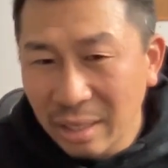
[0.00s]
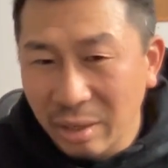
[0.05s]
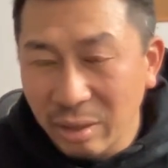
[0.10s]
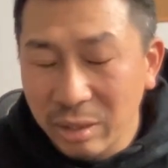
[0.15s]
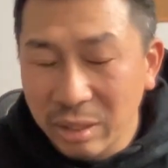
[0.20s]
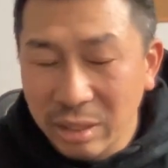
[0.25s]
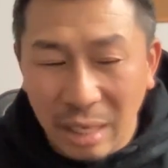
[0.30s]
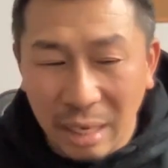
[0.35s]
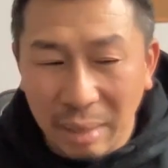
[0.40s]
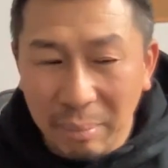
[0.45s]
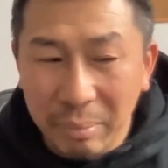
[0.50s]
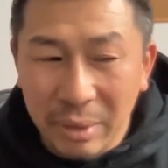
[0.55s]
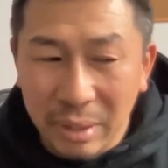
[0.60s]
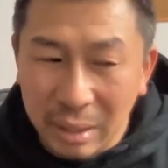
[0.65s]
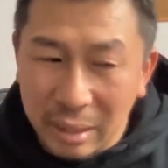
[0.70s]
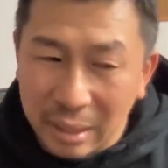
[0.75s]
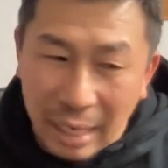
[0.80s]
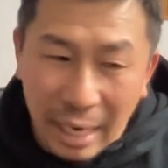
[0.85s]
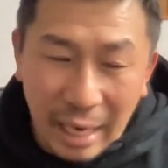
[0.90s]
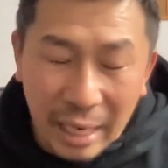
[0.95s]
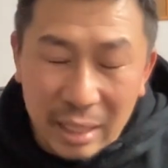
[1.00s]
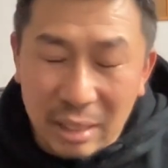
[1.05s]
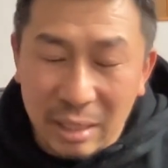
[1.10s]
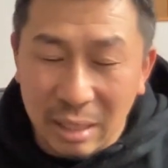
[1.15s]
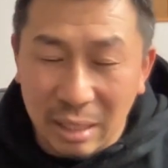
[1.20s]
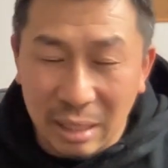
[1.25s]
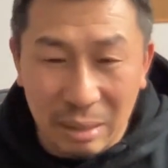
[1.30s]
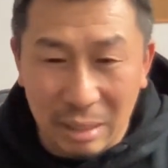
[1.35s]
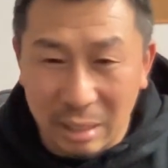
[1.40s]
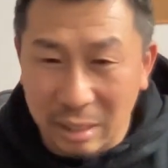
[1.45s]
some, yes,
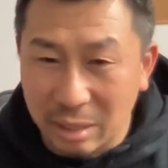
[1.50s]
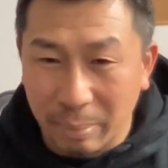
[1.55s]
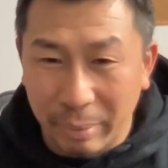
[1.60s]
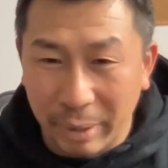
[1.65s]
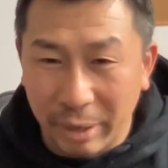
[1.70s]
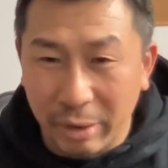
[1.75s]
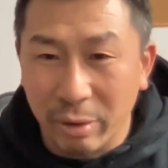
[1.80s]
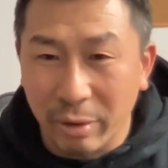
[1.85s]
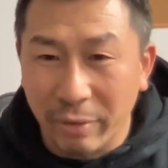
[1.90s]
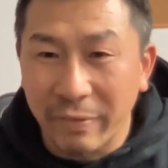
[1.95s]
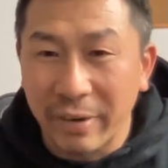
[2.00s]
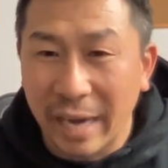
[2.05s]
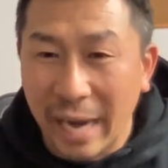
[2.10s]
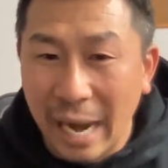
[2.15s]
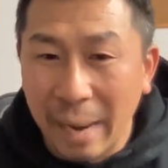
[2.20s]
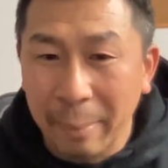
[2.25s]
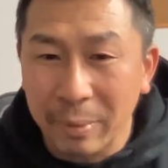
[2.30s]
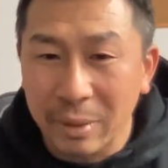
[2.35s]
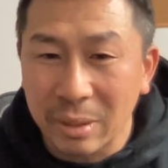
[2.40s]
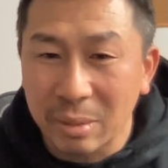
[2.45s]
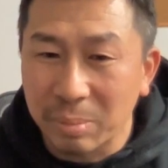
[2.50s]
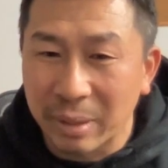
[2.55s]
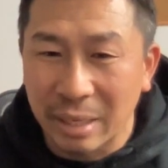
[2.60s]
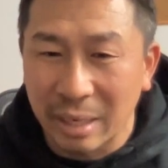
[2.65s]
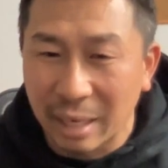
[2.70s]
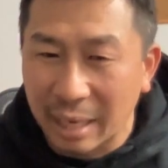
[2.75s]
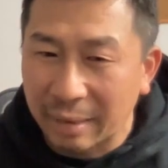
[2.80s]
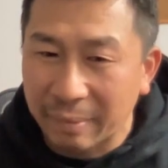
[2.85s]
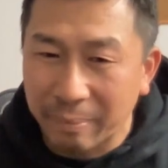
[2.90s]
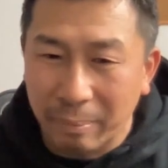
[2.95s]
it's a miracle if it happens,
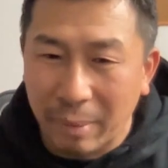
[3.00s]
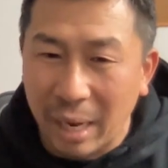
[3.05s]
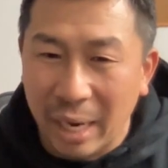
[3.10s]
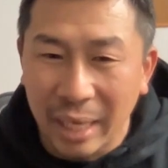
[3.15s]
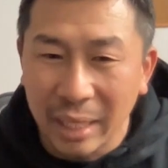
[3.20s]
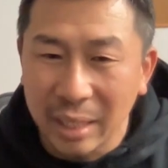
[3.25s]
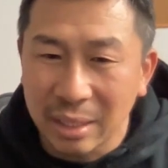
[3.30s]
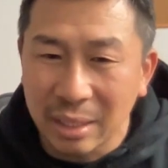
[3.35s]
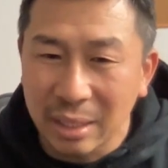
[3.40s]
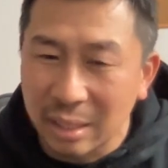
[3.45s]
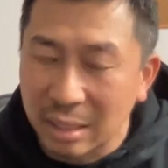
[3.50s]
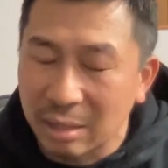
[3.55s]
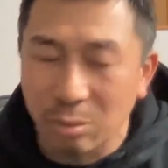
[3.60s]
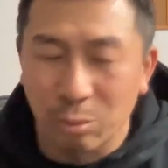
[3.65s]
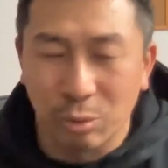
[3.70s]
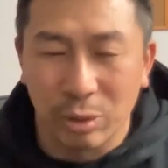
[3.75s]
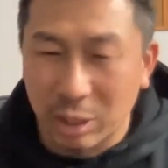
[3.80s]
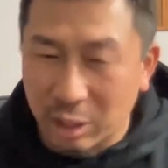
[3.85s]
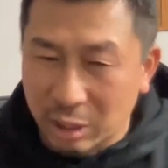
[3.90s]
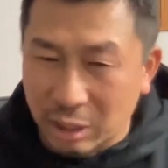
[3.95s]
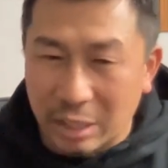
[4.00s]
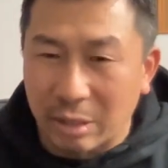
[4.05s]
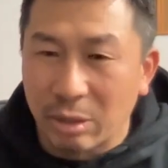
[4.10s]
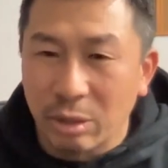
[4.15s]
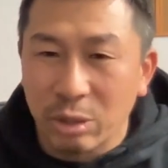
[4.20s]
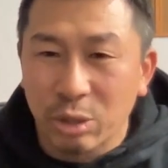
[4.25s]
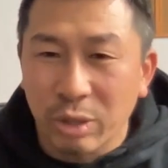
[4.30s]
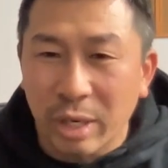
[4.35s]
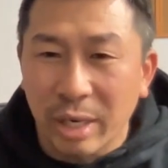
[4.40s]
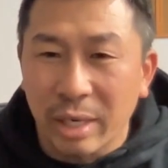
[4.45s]
but like mine, we're
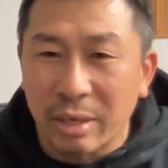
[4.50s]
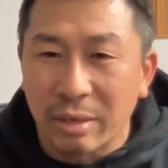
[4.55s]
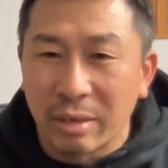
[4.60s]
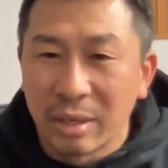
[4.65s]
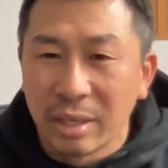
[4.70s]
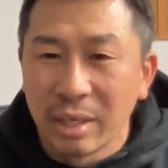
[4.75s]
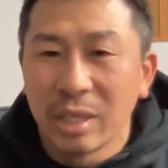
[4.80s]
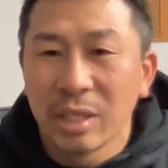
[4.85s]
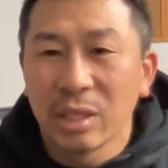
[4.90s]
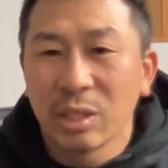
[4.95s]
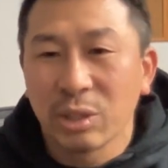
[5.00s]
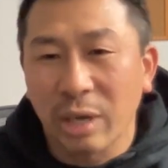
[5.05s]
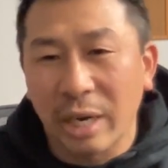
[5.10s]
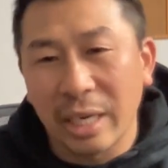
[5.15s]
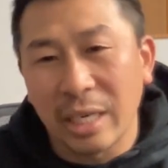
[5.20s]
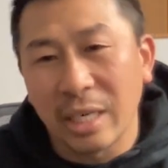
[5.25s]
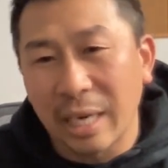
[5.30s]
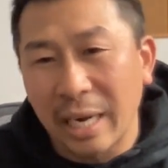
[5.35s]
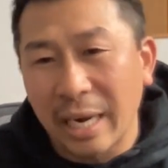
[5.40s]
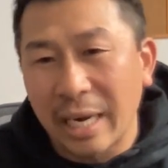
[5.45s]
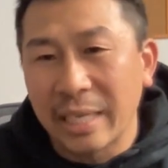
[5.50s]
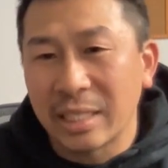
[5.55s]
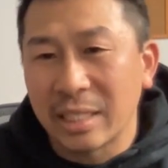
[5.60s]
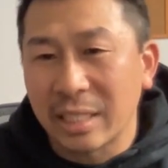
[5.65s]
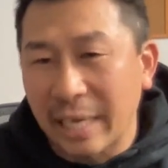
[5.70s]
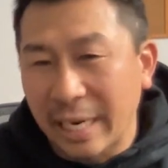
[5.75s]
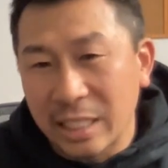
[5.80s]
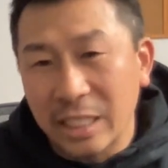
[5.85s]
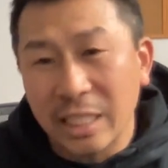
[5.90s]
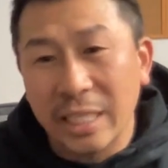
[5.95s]
still a struggle trying to
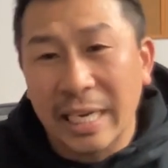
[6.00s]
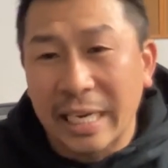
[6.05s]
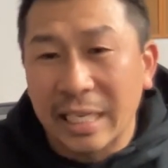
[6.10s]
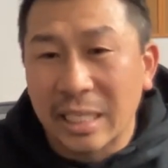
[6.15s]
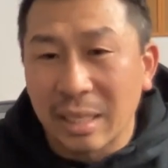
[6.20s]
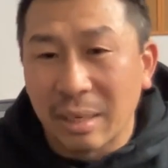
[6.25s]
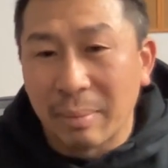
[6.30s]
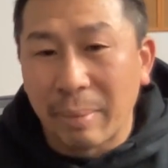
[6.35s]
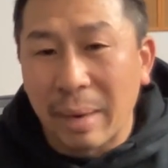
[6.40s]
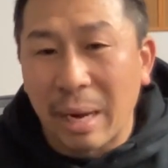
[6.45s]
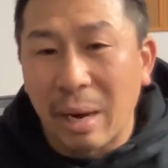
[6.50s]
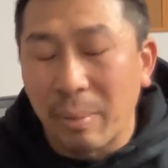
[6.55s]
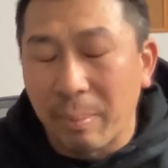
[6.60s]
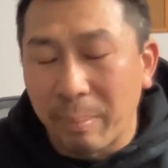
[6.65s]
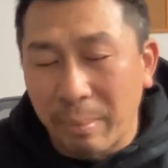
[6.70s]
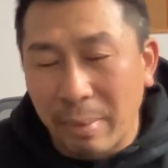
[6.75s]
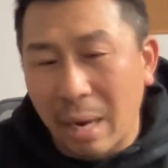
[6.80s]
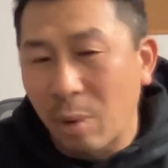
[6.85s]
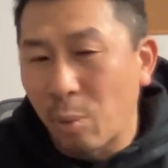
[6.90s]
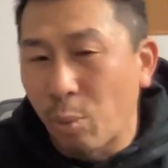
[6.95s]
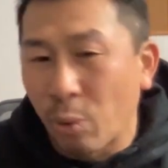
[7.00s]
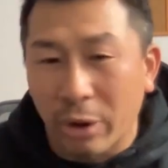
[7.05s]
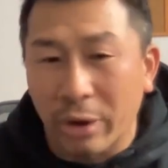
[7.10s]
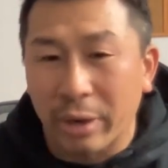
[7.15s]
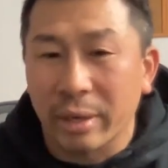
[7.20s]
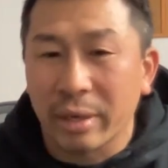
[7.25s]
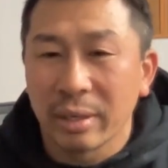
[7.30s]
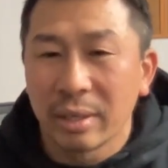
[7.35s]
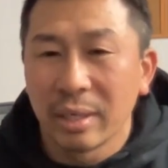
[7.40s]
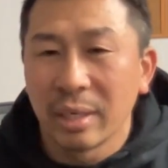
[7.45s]
educate them about my
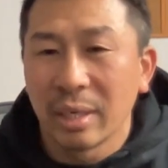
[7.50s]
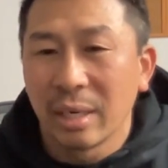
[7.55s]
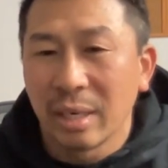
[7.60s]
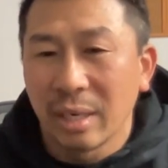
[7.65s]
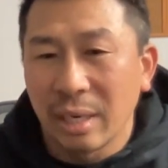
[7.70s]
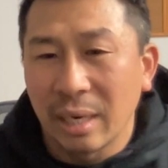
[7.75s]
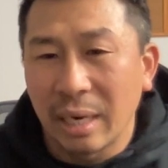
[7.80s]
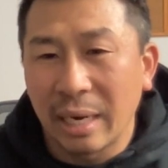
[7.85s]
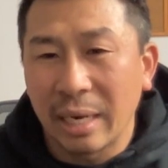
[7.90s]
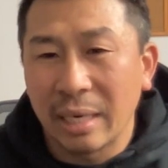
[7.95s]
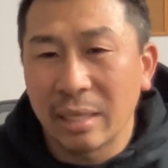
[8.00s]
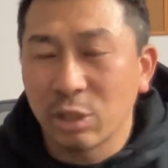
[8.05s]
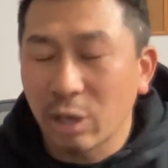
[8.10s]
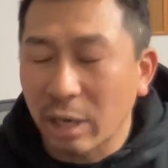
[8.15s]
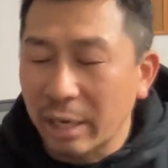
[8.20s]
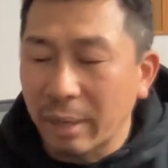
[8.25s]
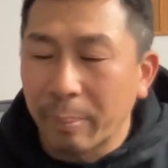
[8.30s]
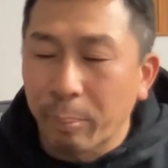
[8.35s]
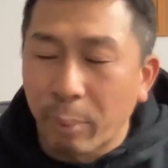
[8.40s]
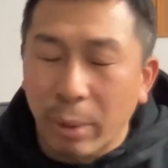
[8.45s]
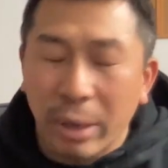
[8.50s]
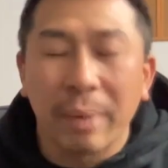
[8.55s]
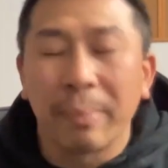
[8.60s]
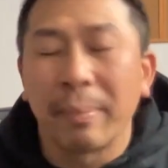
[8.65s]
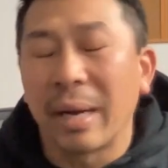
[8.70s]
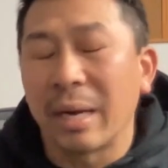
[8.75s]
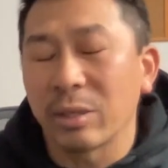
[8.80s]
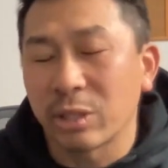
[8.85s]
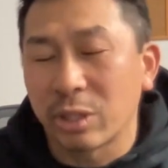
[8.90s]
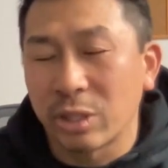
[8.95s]
work and trying to bring
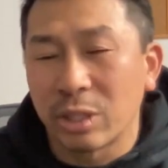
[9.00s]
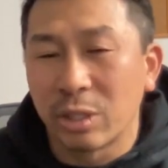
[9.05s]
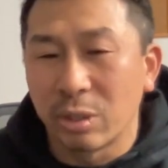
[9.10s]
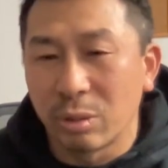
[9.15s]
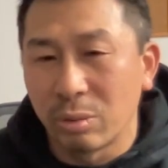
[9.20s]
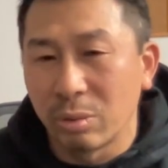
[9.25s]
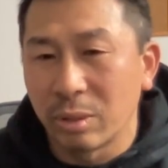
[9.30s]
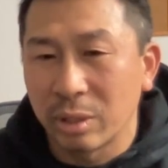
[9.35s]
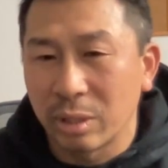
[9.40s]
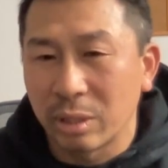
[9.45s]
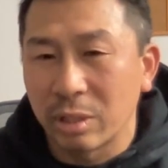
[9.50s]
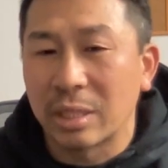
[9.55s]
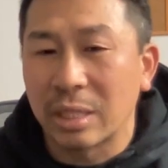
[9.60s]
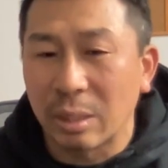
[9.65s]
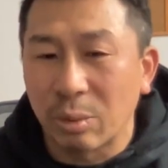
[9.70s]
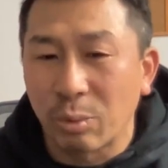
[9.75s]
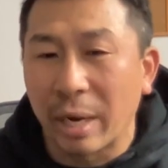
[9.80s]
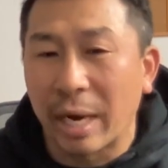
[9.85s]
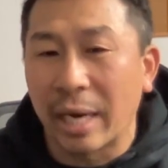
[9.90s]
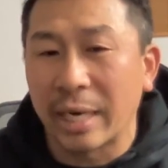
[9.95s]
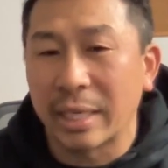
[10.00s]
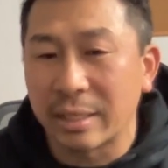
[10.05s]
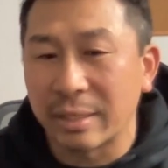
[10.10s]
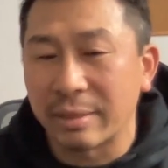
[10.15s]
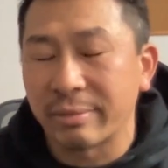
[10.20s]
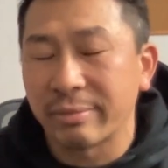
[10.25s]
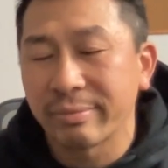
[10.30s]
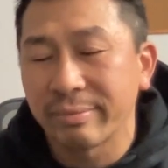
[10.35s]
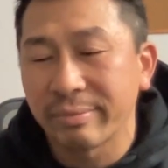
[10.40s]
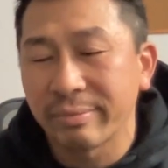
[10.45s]
them out to see what I do.